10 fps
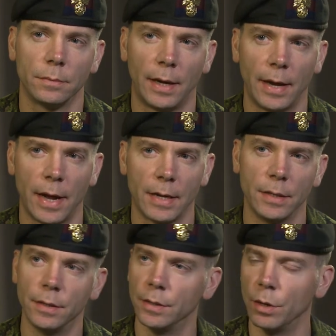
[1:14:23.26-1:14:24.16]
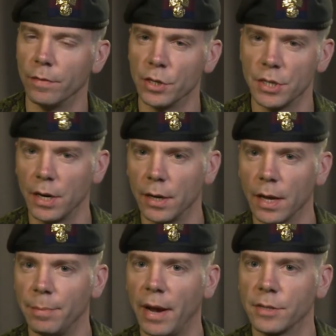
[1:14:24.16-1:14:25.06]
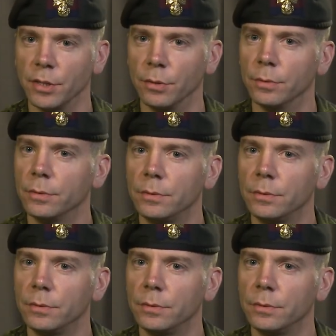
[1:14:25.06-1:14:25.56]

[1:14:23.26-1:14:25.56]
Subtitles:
I had university to get back to,